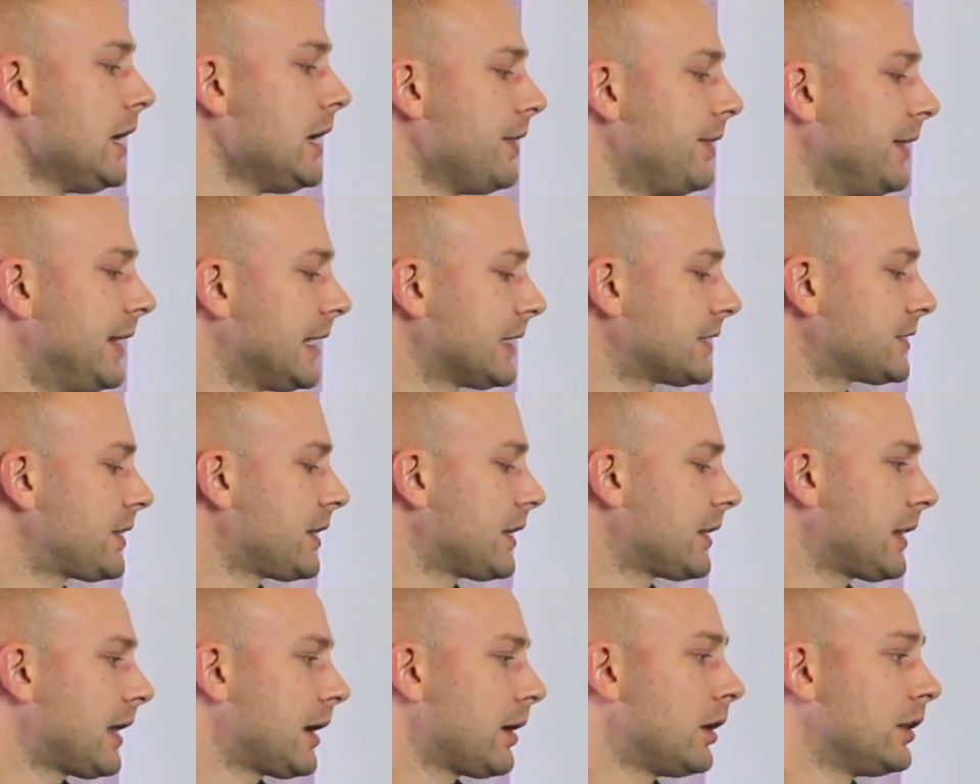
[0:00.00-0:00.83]
The next
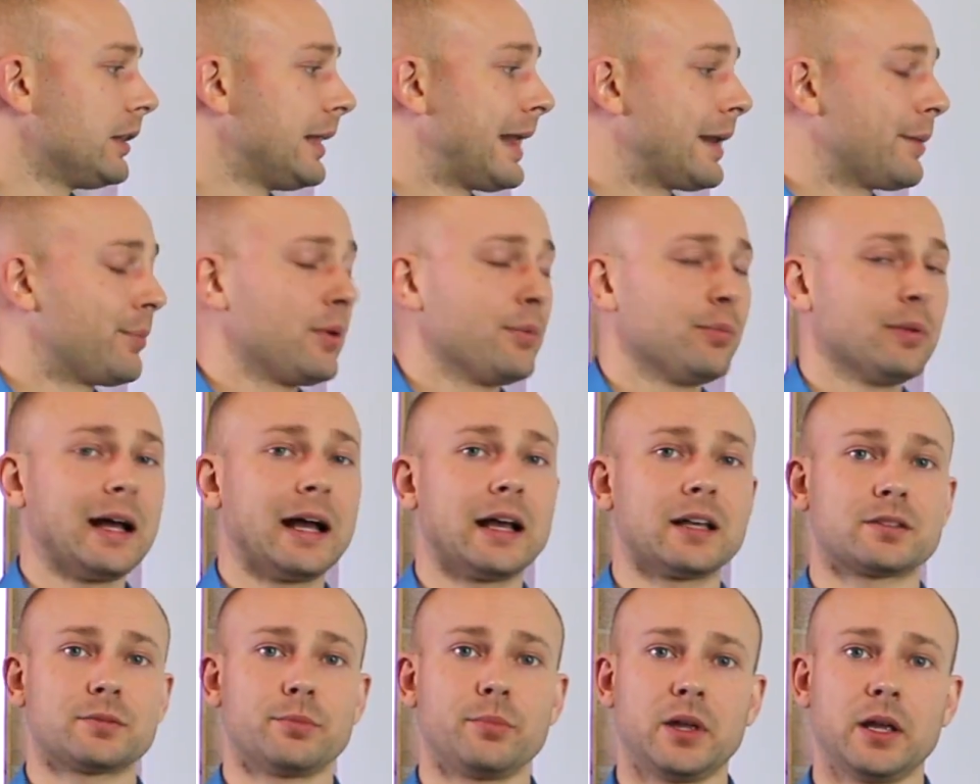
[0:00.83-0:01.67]
thing that a lot of people
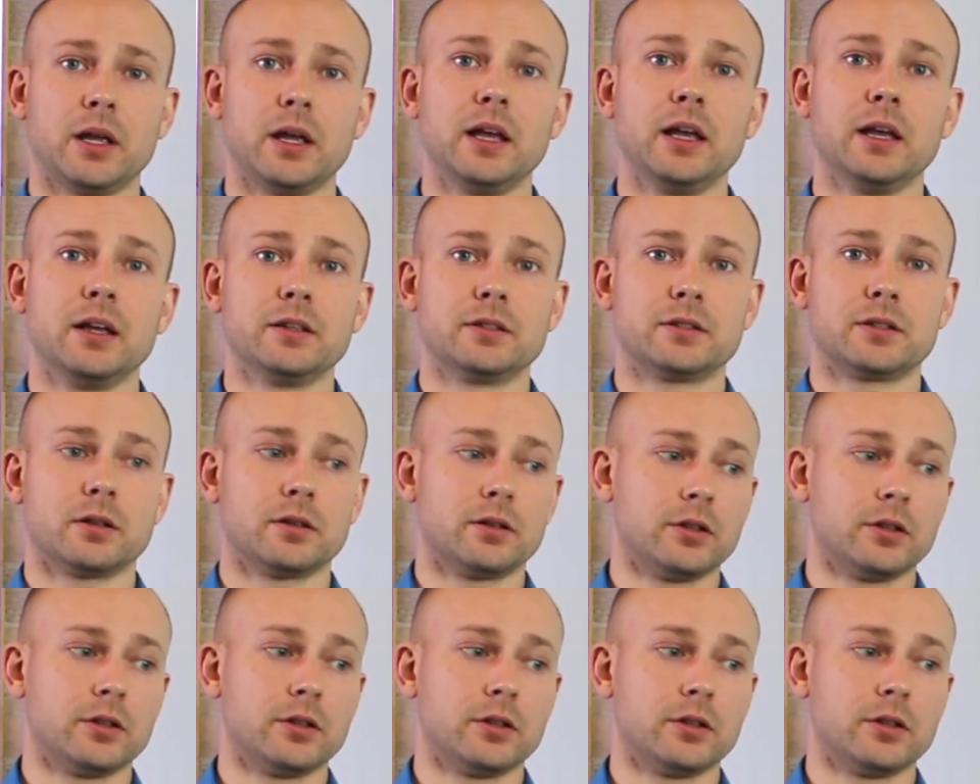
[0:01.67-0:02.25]
ask me is